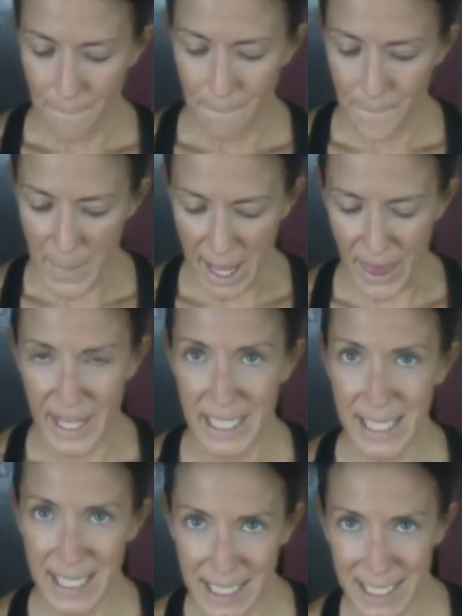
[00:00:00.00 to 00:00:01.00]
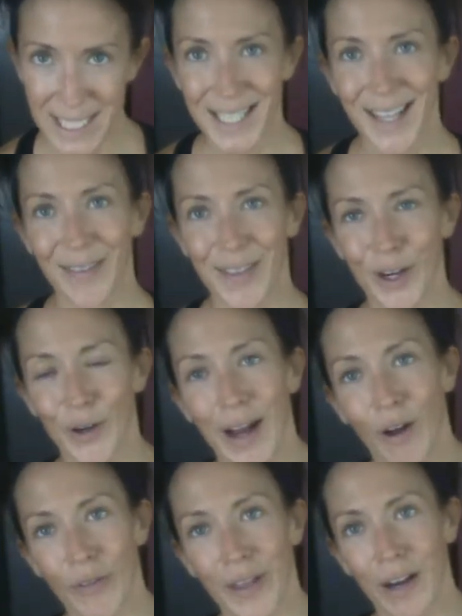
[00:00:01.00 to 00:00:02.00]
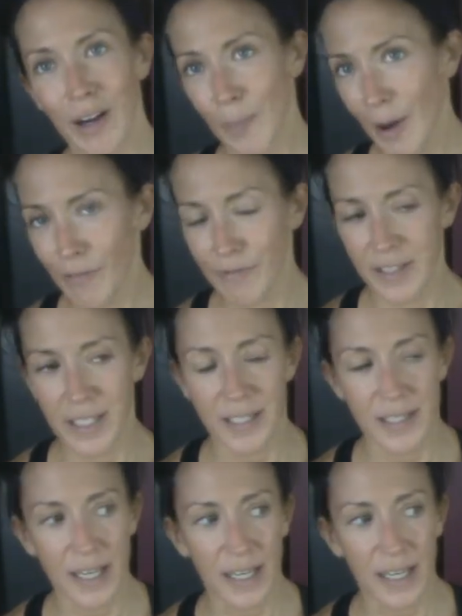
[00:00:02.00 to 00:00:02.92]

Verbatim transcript: myths that are out there about fitness.